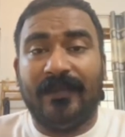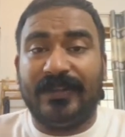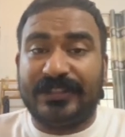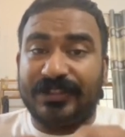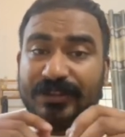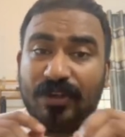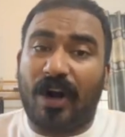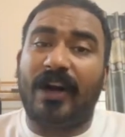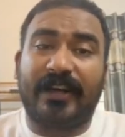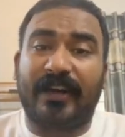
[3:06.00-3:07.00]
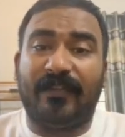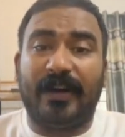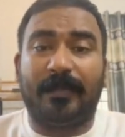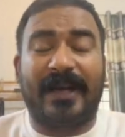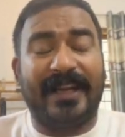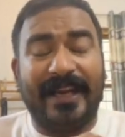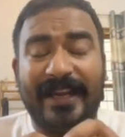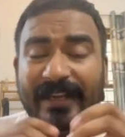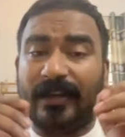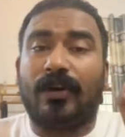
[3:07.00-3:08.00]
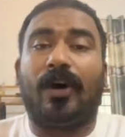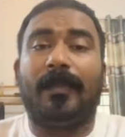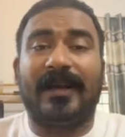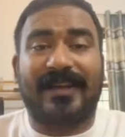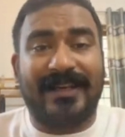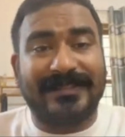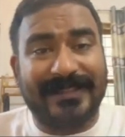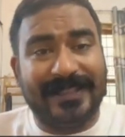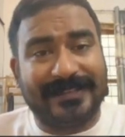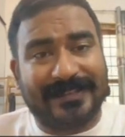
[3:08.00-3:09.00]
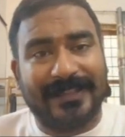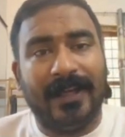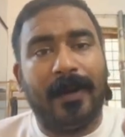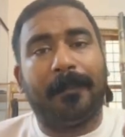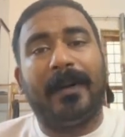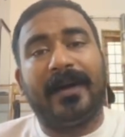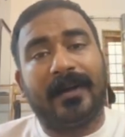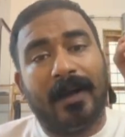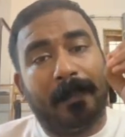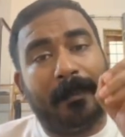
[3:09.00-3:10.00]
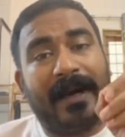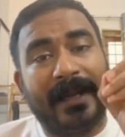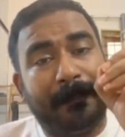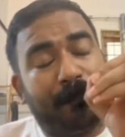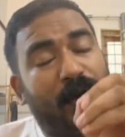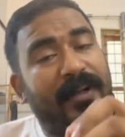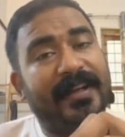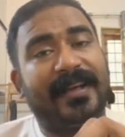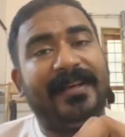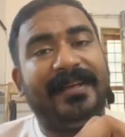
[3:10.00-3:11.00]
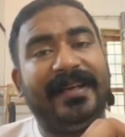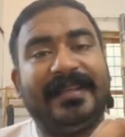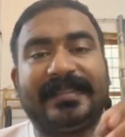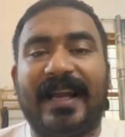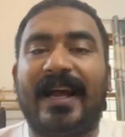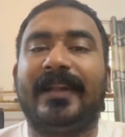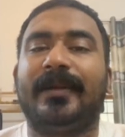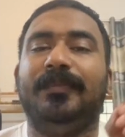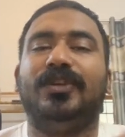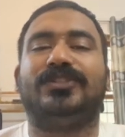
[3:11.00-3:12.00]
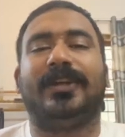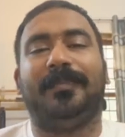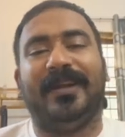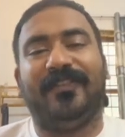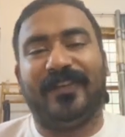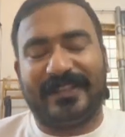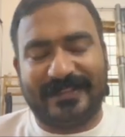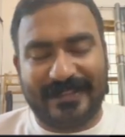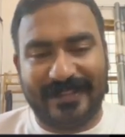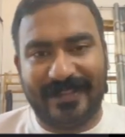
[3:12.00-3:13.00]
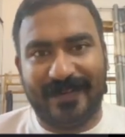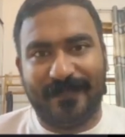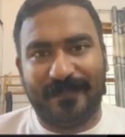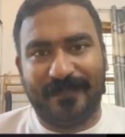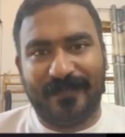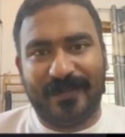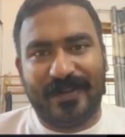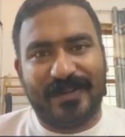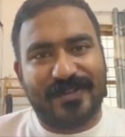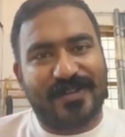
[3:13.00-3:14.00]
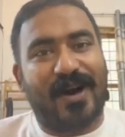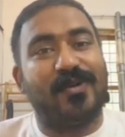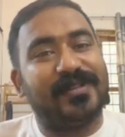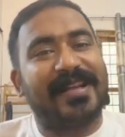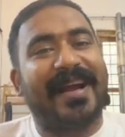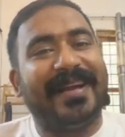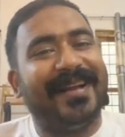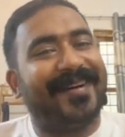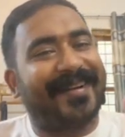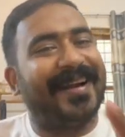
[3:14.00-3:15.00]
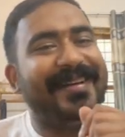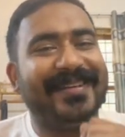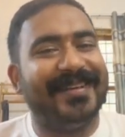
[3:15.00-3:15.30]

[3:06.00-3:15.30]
which is not driven by any global concerns but by political needs and the mutual benefits. Sounds ideal, right?